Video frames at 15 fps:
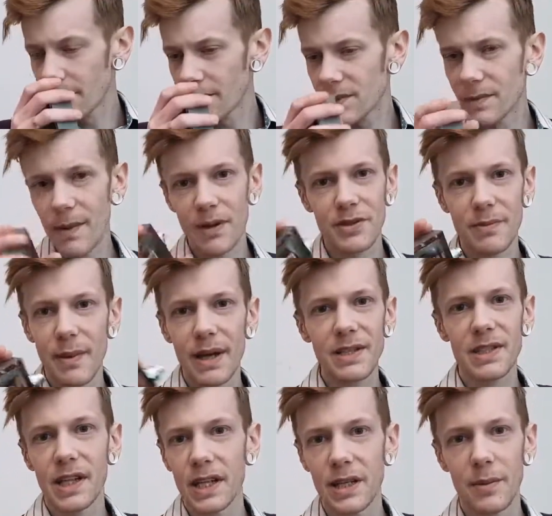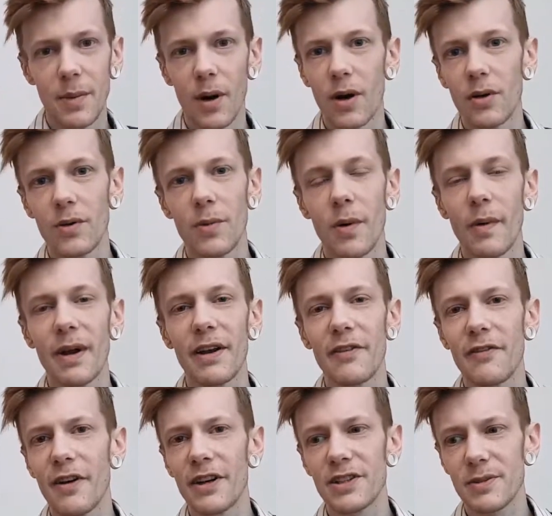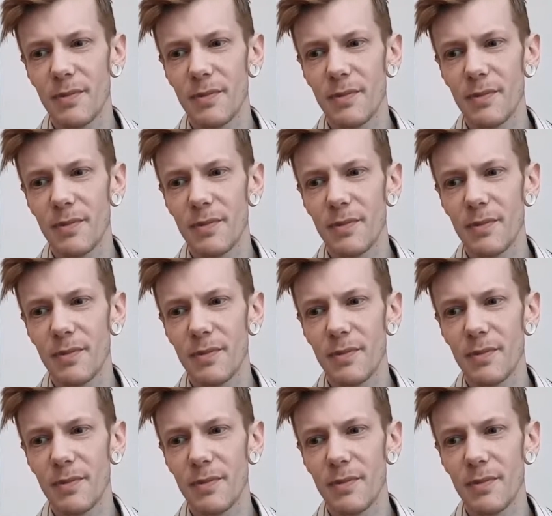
smells amazing in the bottle, but when I first